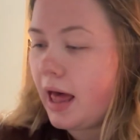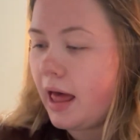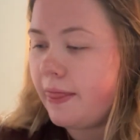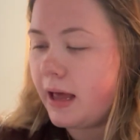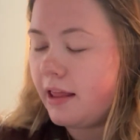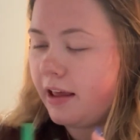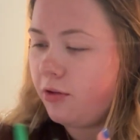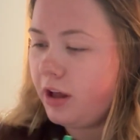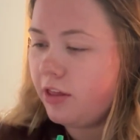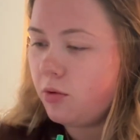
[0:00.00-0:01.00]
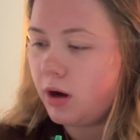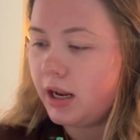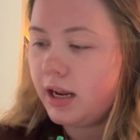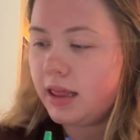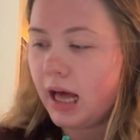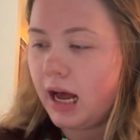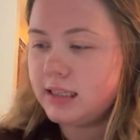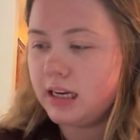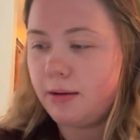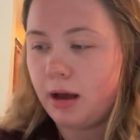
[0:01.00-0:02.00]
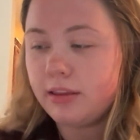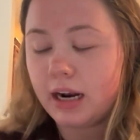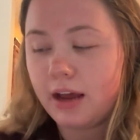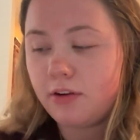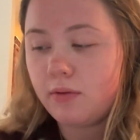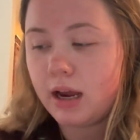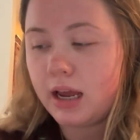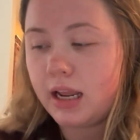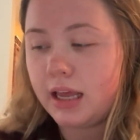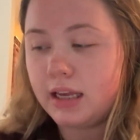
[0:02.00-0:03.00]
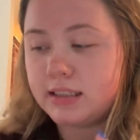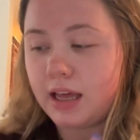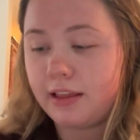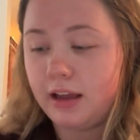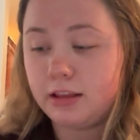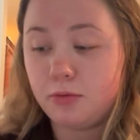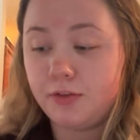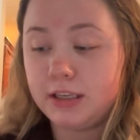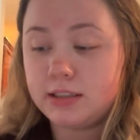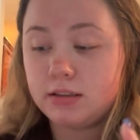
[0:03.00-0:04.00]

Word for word: And then the only other one that hasn't come out that I haven't read is Nothing Like the Movies.